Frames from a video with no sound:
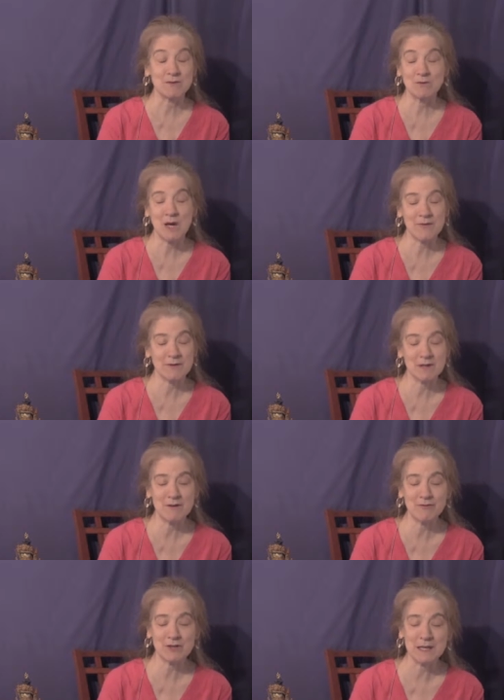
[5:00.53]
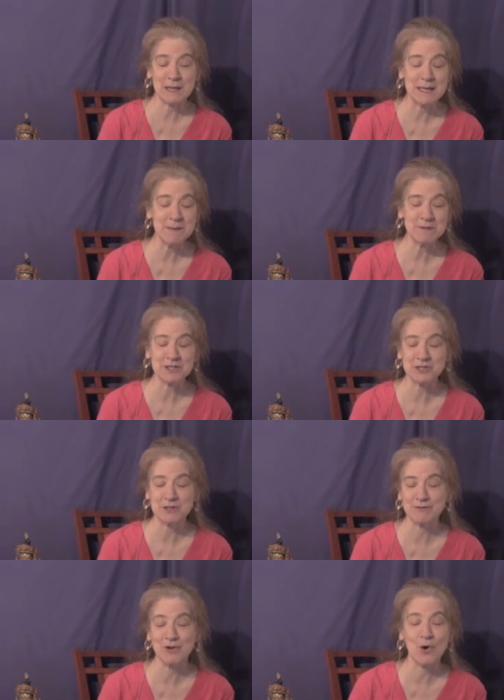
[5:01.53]
rather lovely image
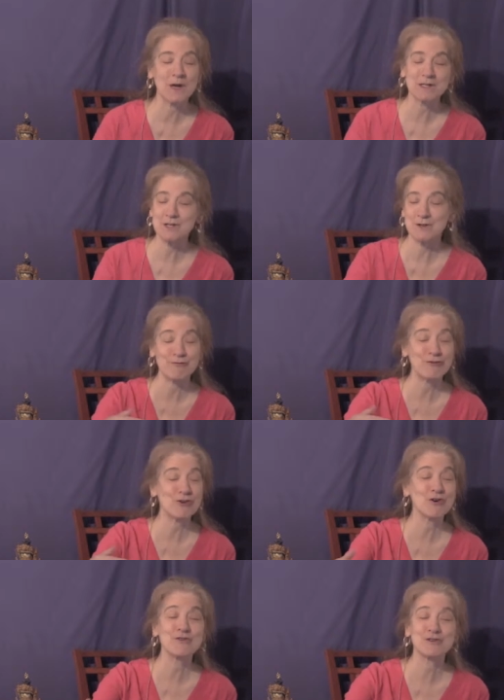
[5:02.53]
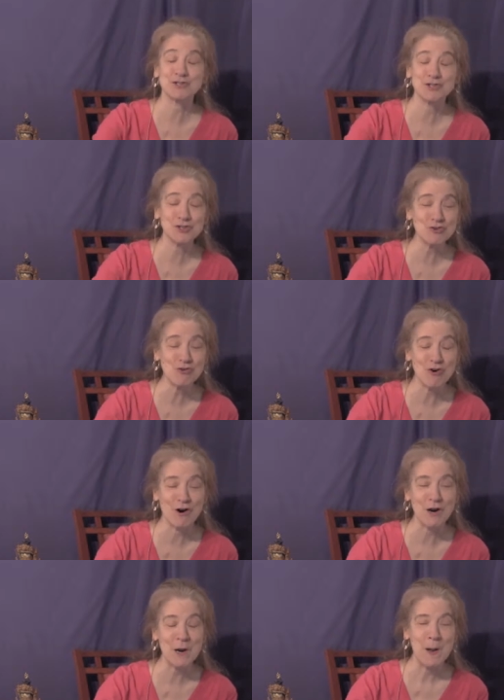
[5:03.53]
of going to the further
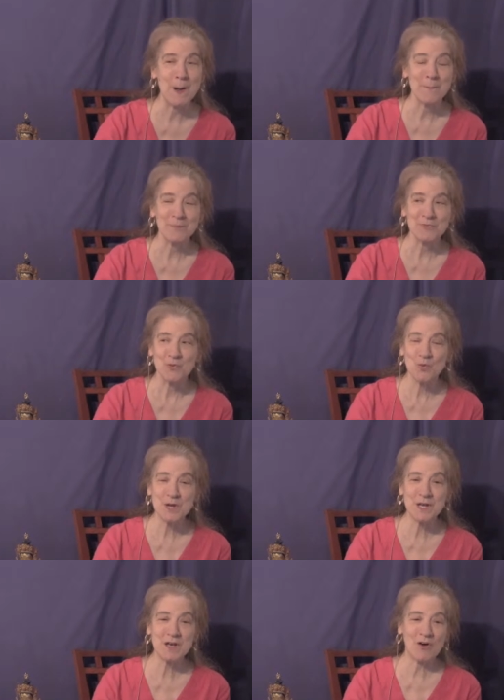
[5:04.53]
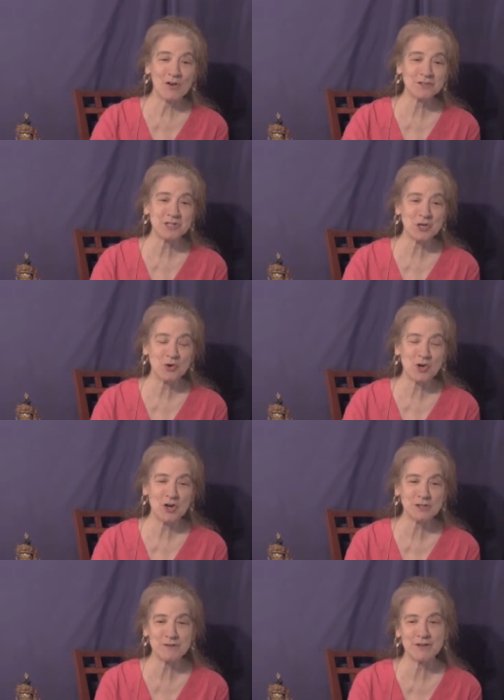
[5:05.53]
shore, we also
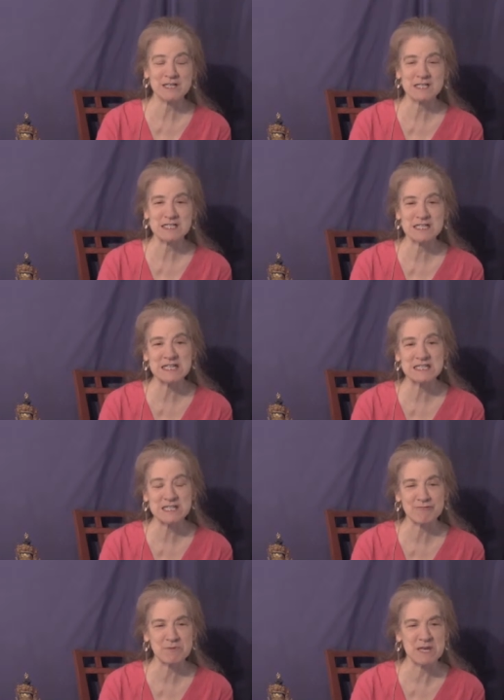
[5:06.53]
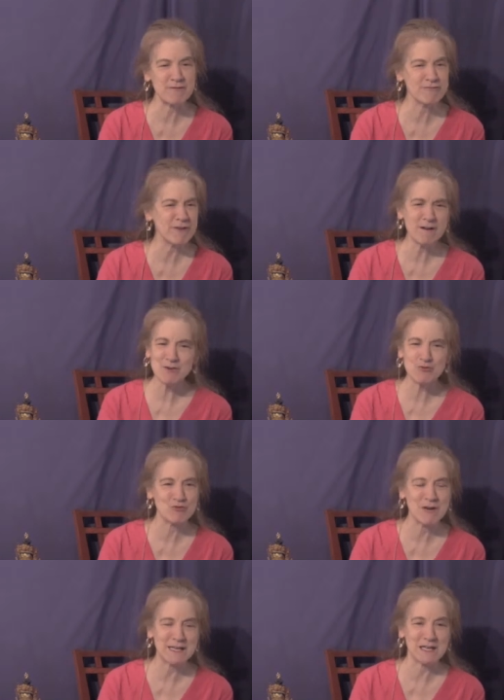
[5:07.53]
cultivate a sense of being very
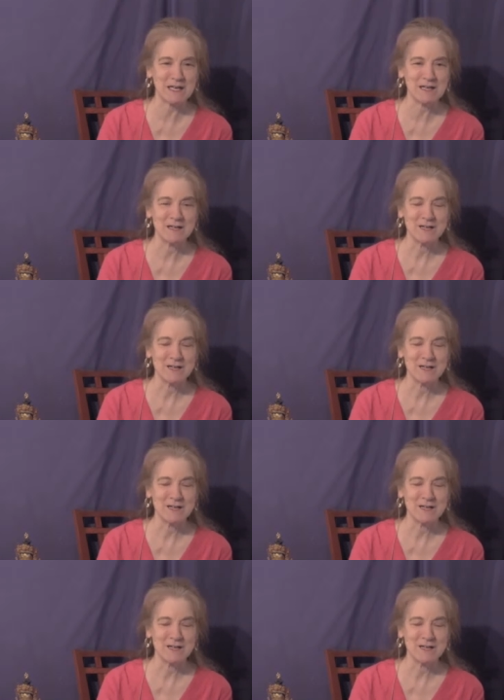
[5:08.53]
ready.